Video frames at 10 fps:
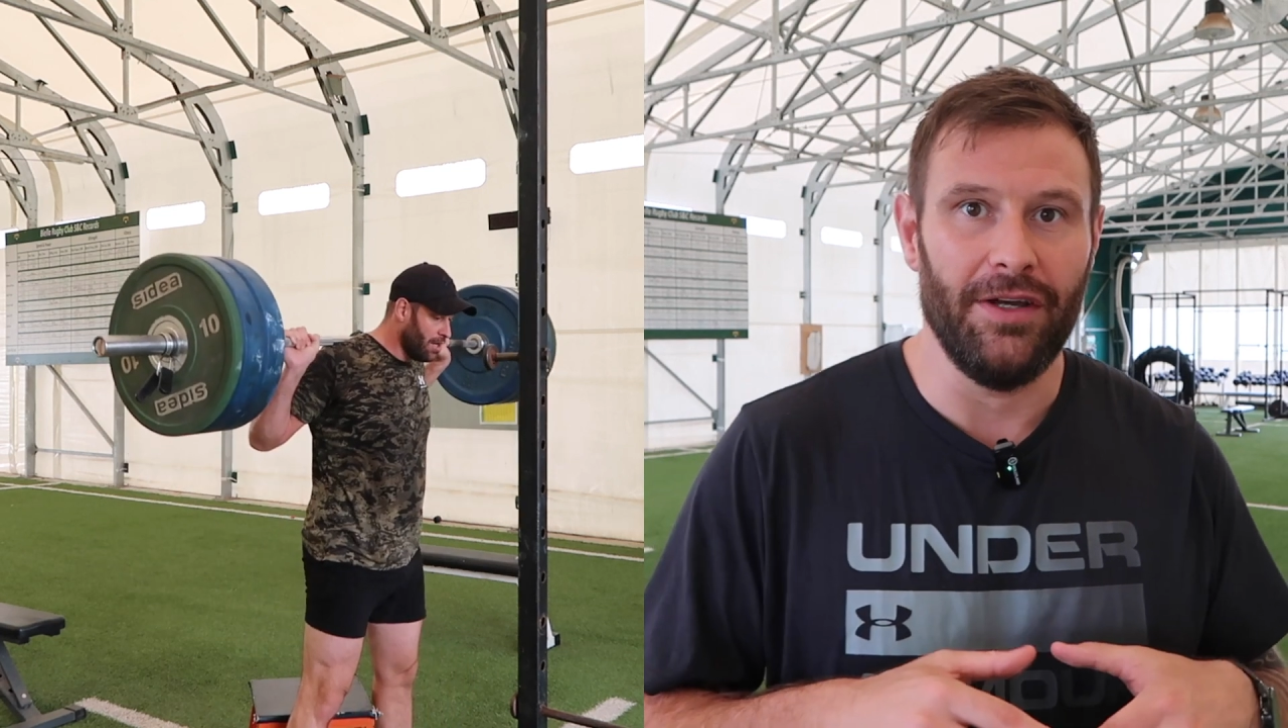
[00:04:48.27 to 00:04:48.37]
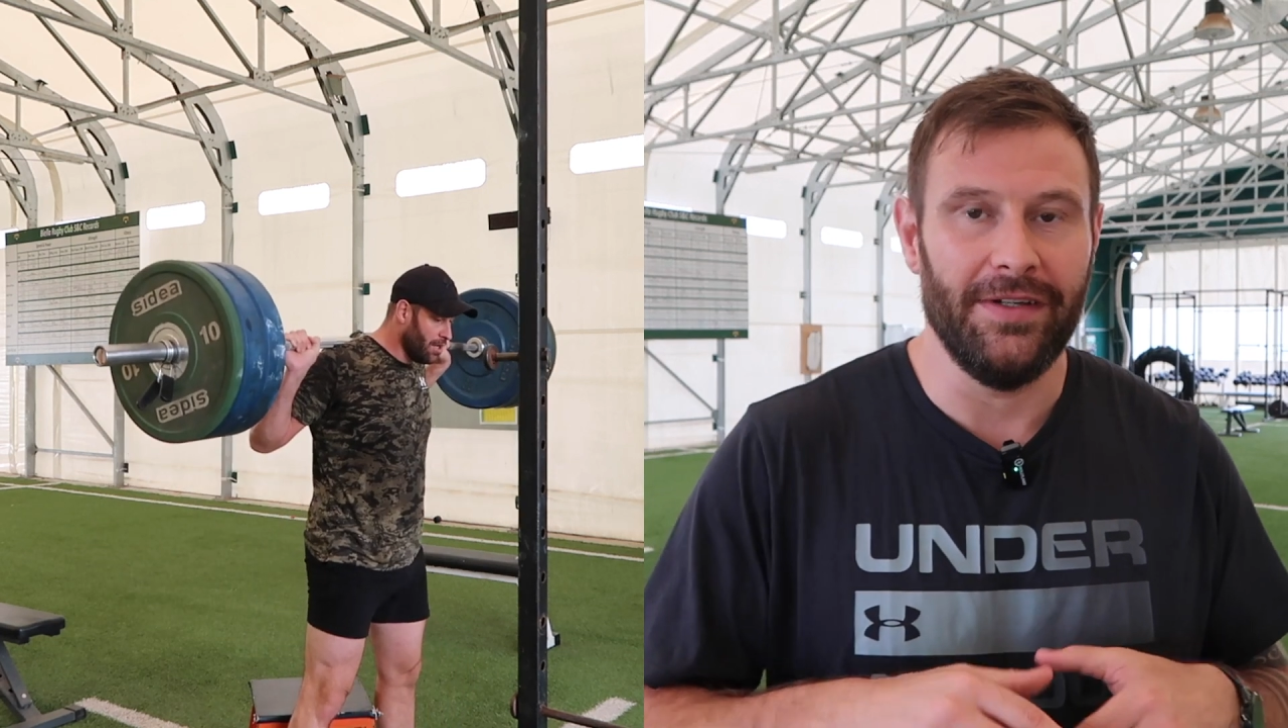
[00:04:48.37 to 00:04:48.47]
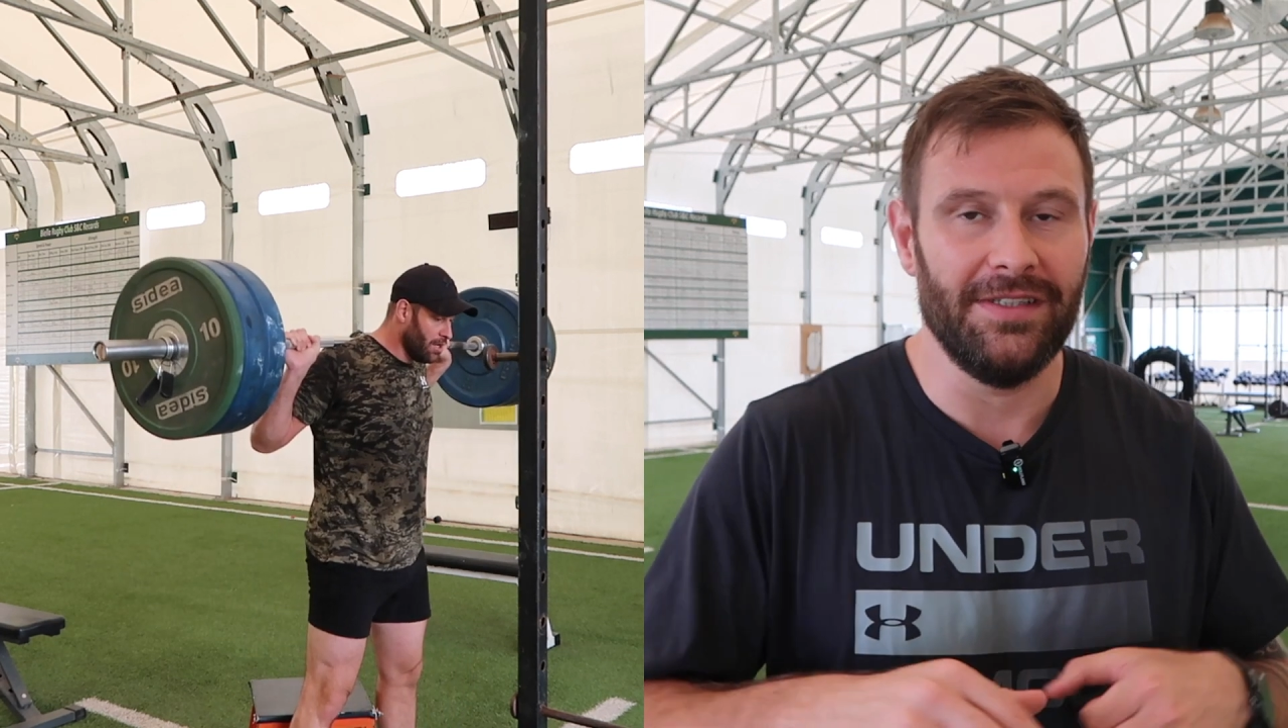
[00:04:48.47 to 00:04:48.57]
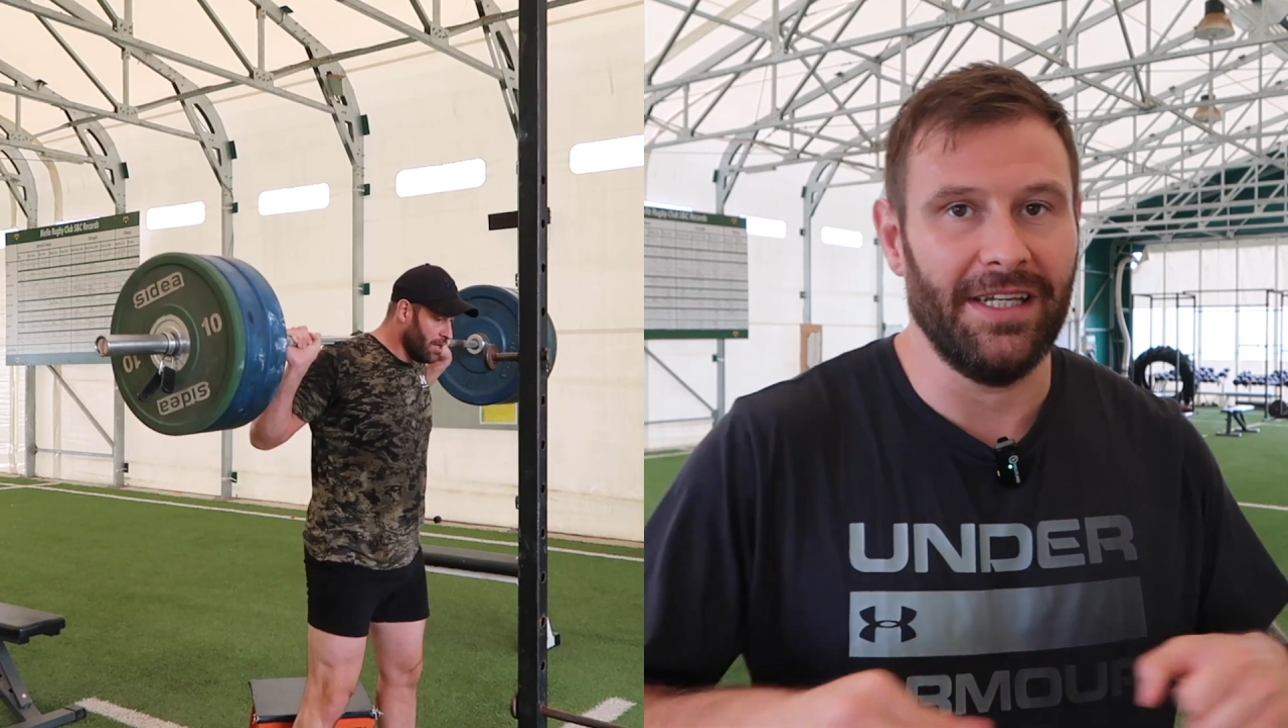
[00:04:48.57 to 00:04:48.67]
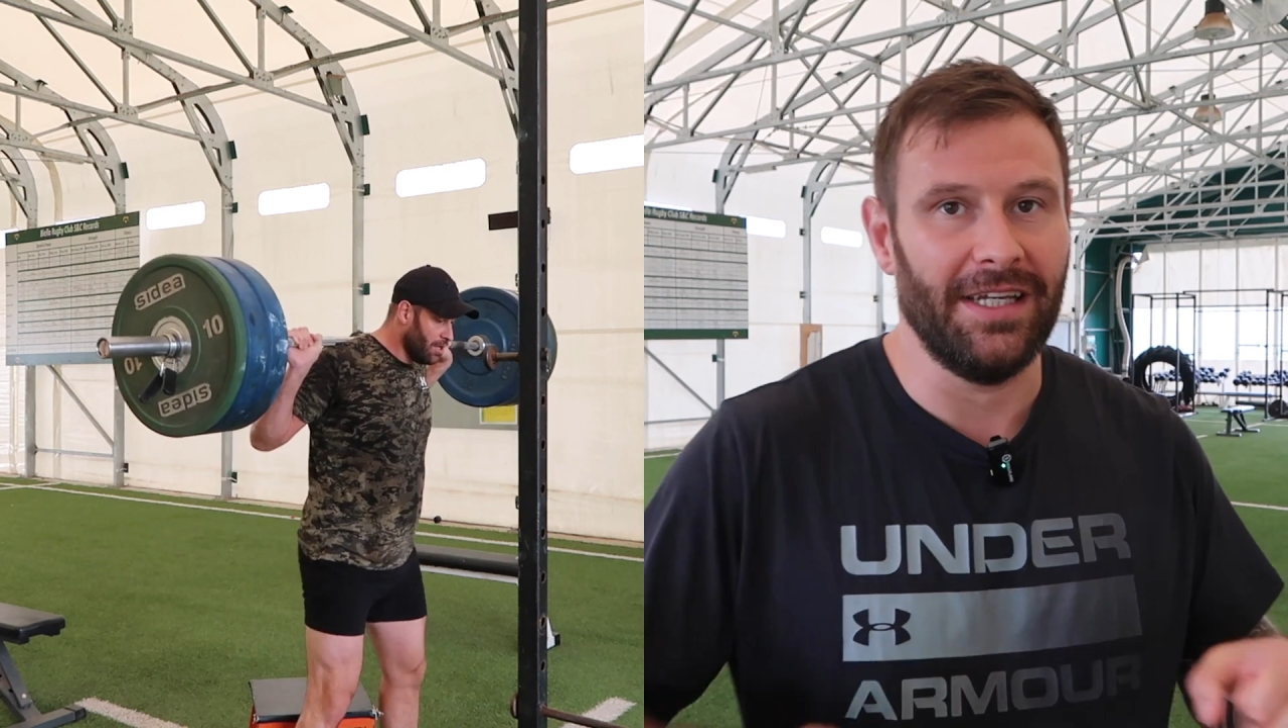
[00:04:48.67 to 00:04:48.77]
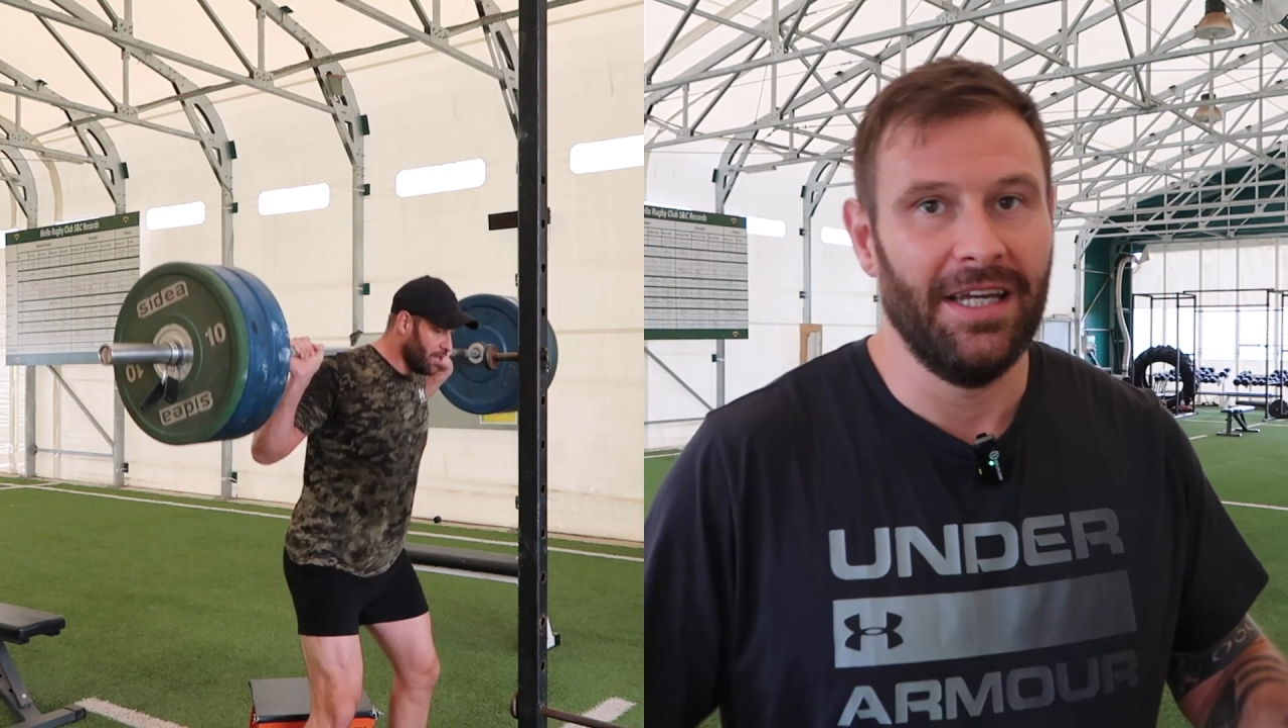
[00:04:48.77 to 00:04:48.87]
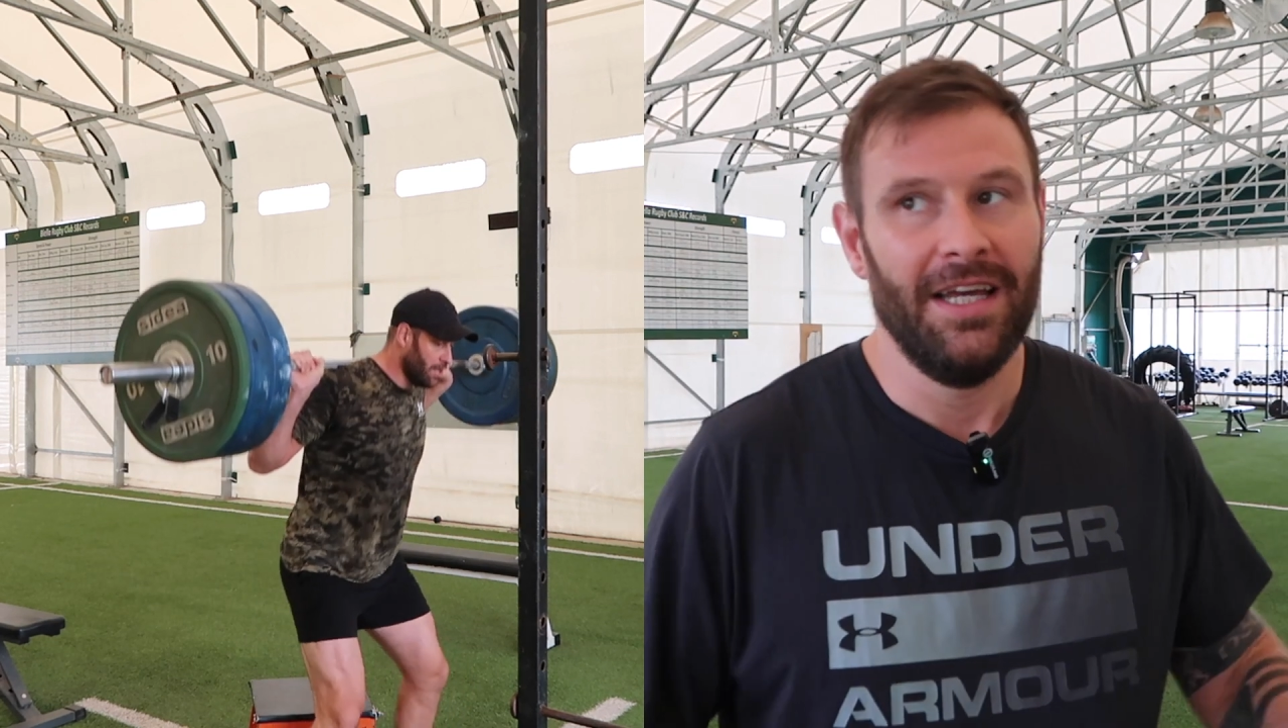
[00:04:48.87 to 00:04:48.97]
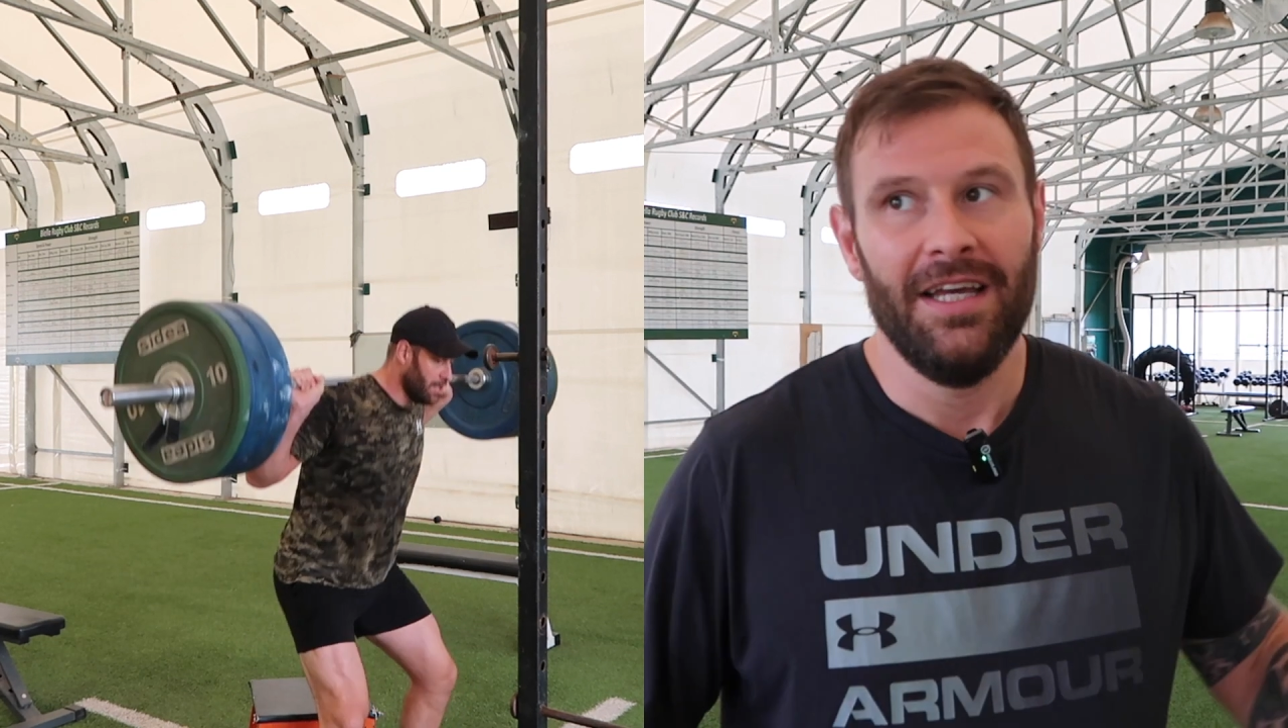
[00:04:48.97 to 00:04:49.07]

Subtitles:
is like